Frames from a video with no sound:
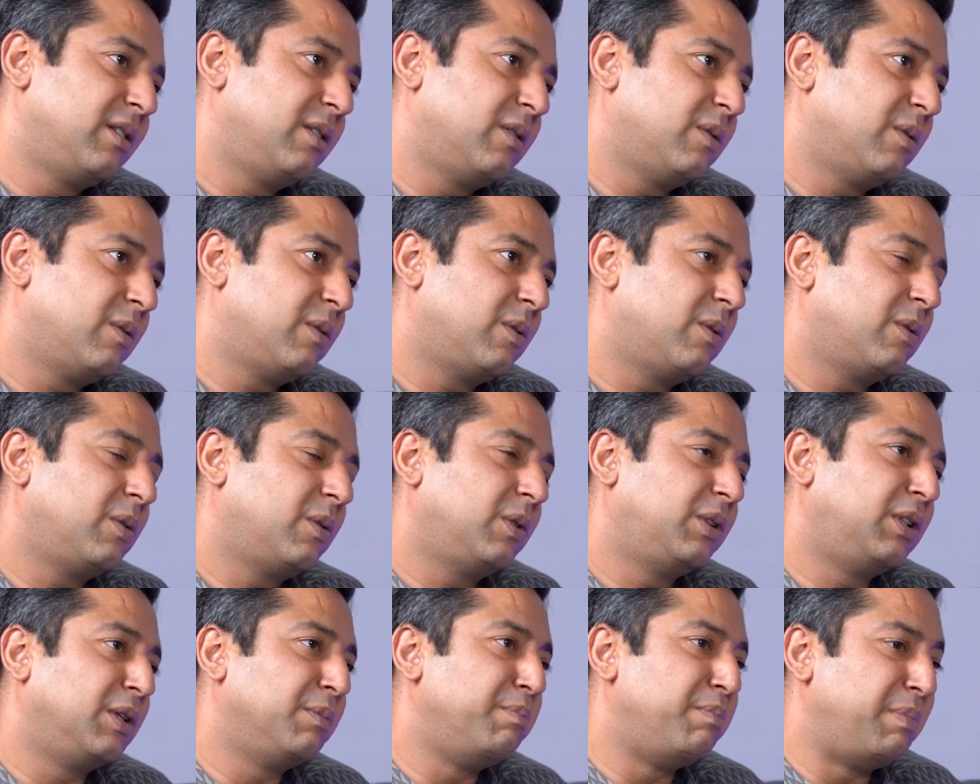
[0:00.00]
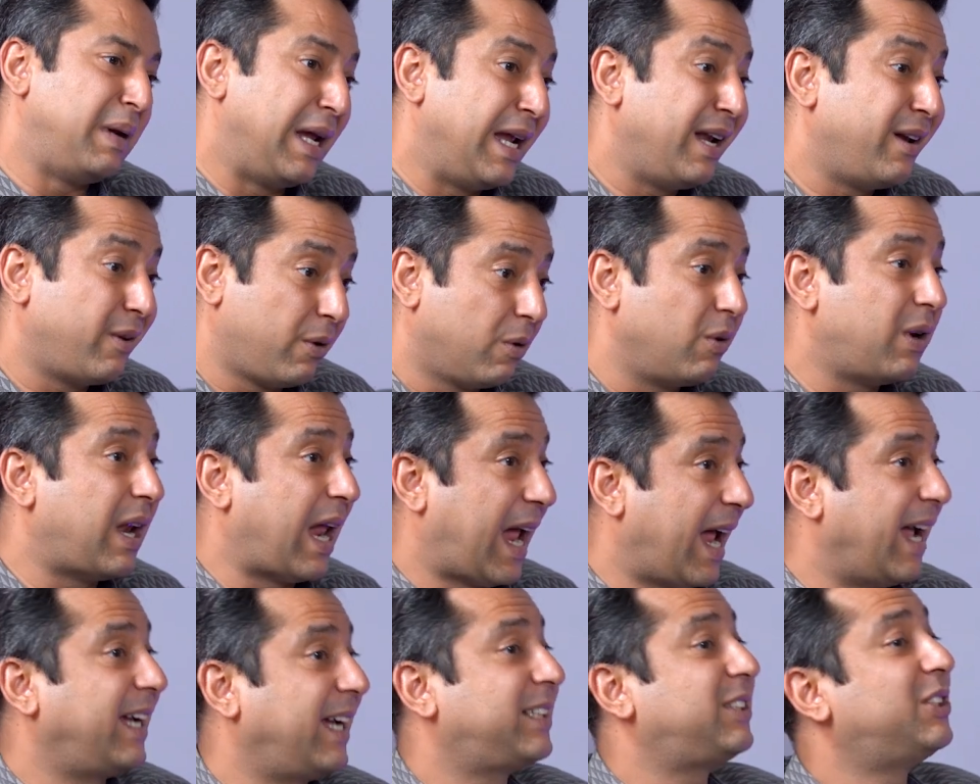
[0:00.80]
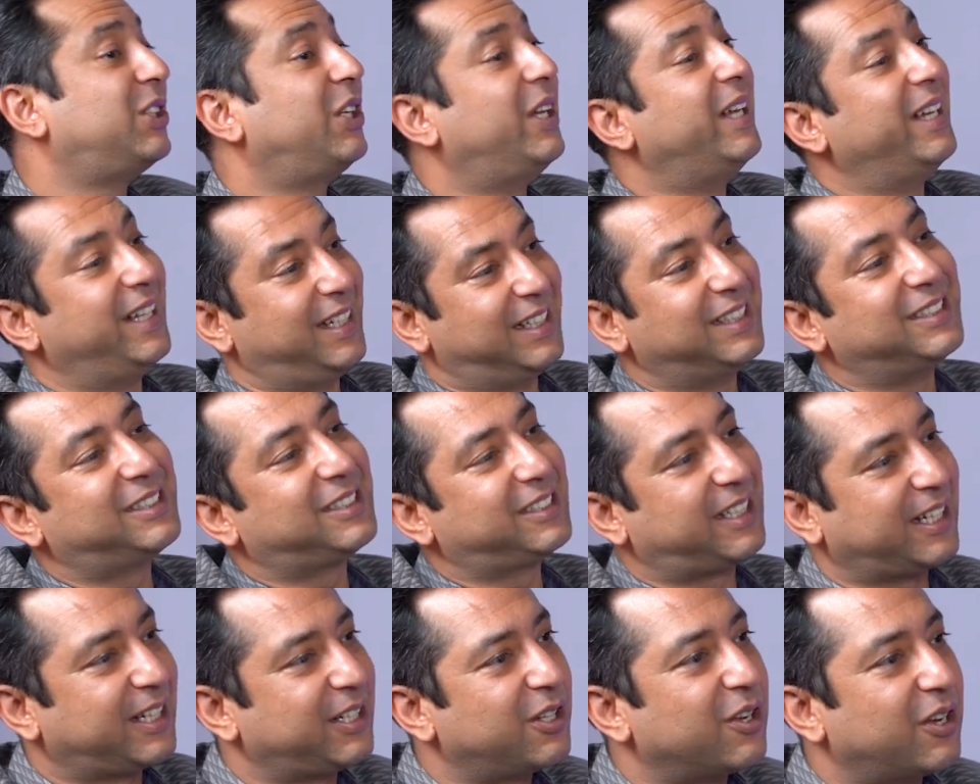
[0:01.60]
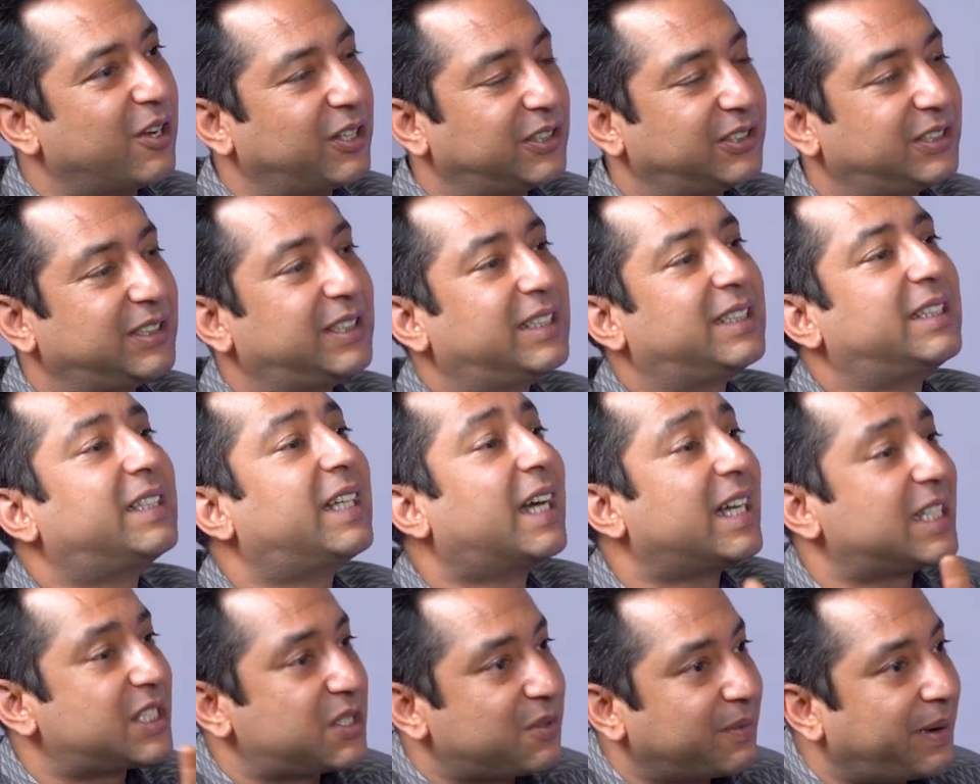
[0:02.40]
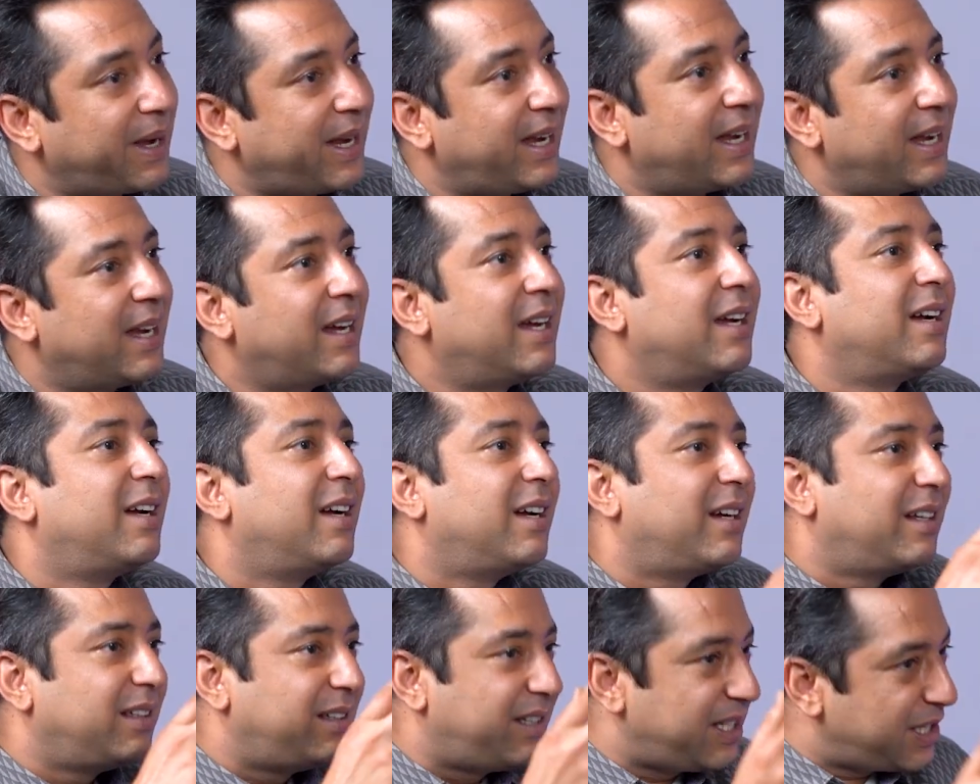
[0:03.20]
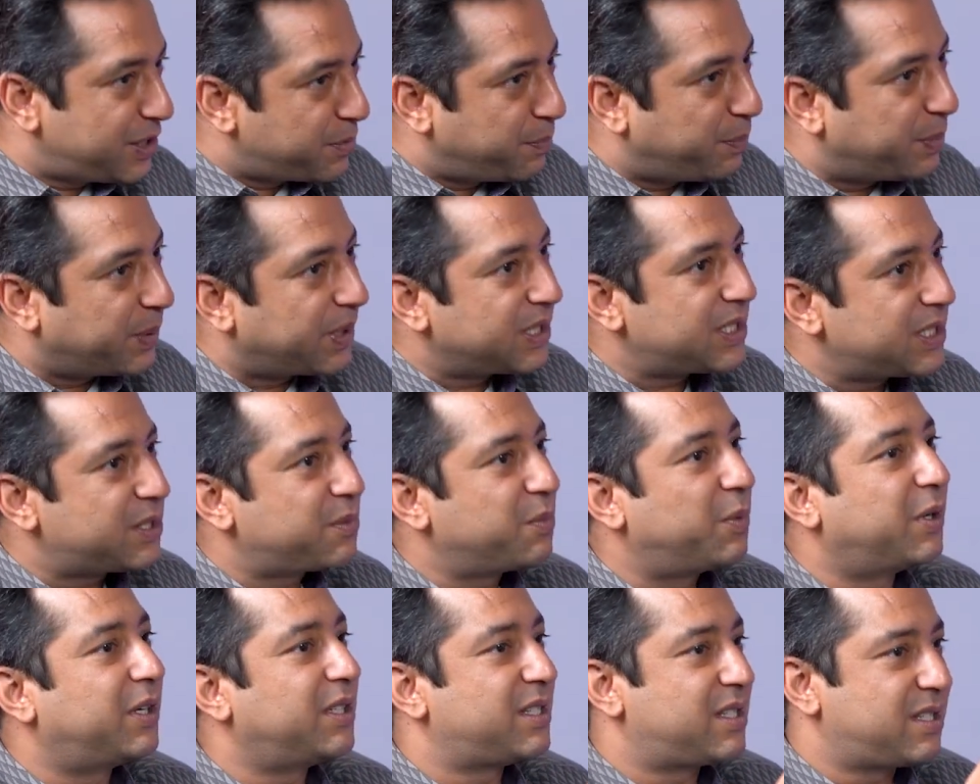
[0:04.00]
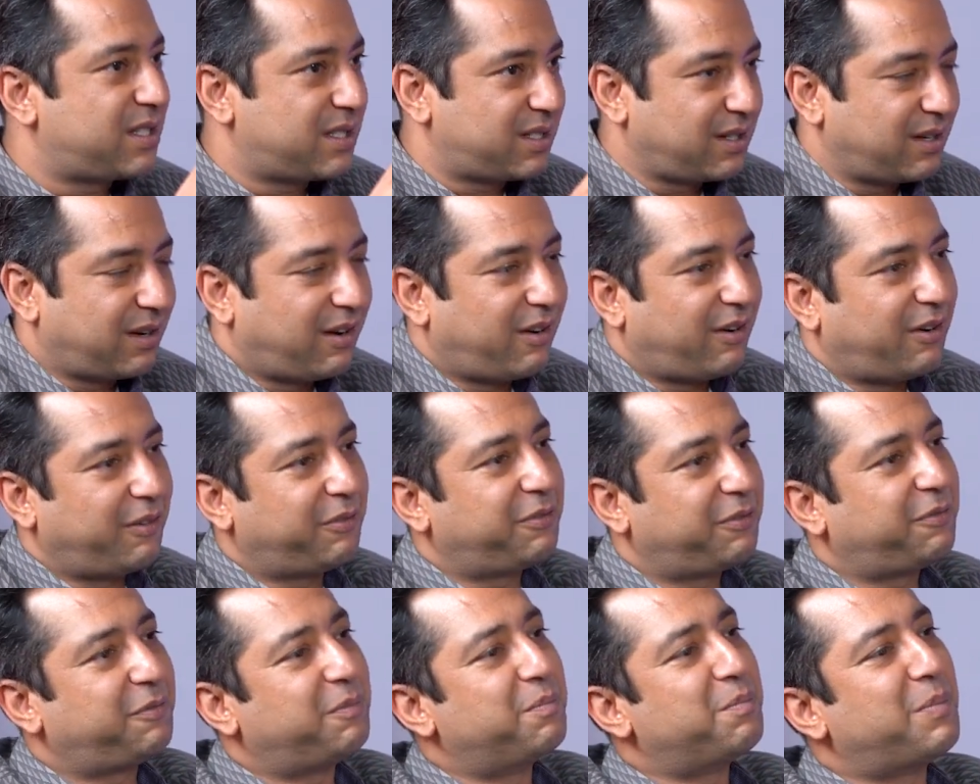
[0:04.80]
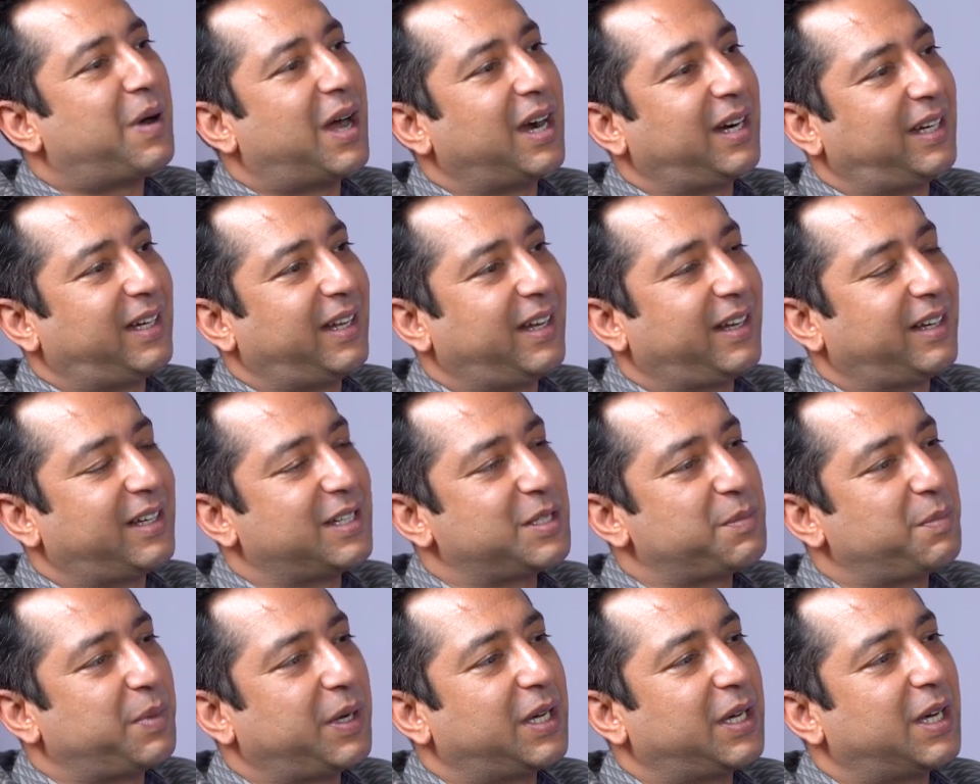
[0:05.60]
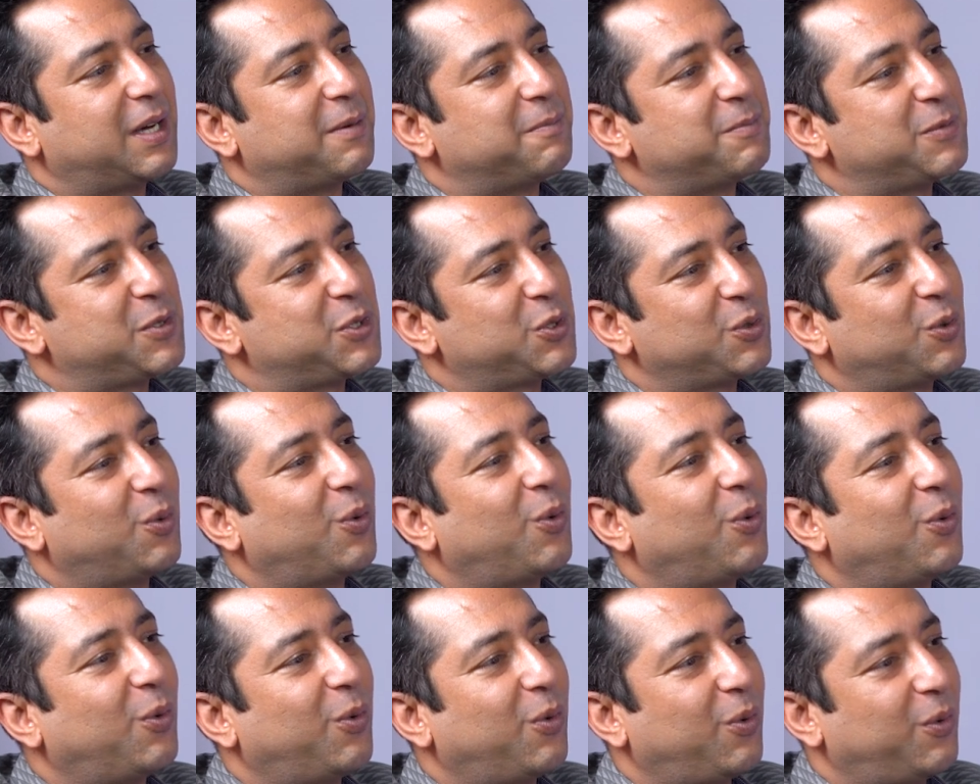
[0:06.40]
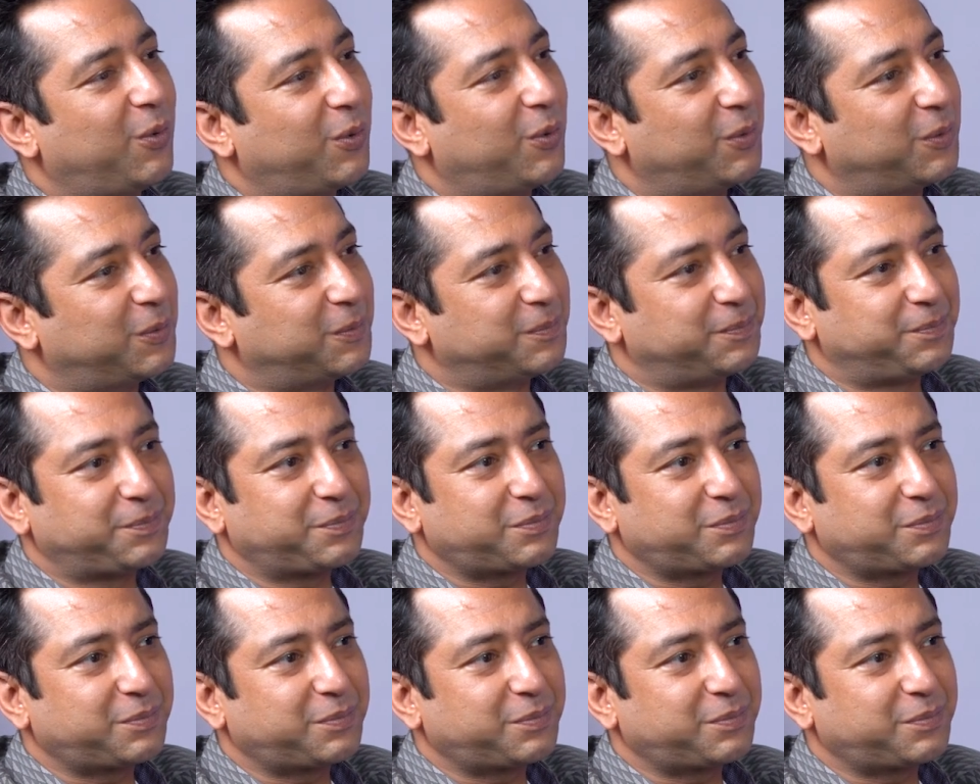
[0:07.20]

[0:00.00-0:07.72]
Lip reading: So the main role actually is technology. That's why these buzzwords of MarTech has become so,